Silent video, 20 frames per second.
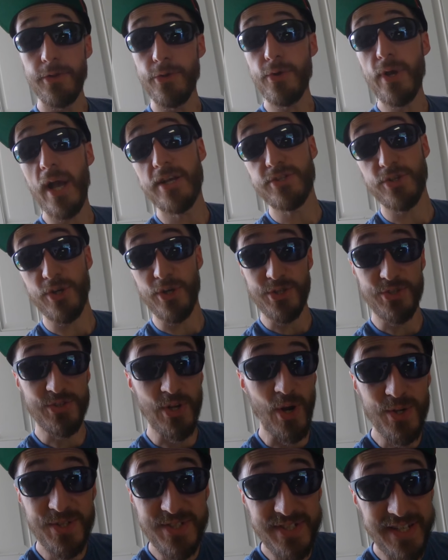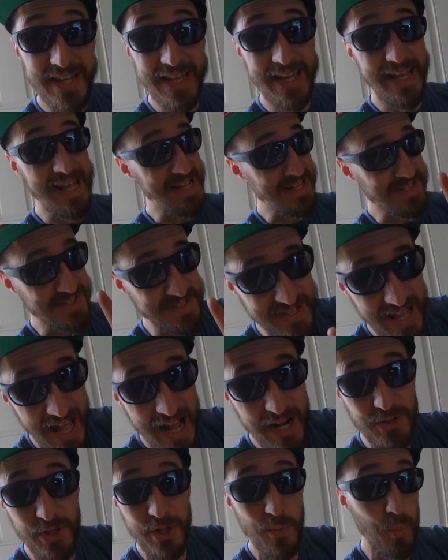And you guys are gonna start seeing
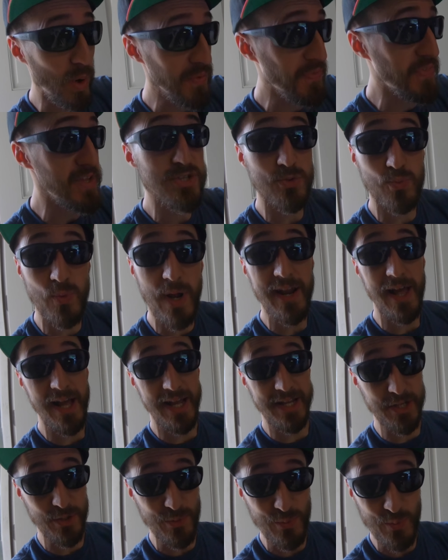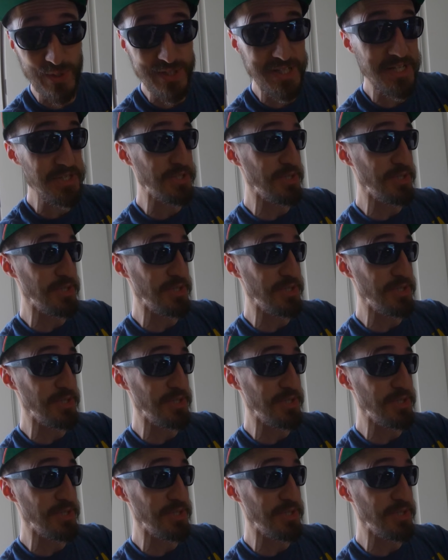exactly what this Red Eye can really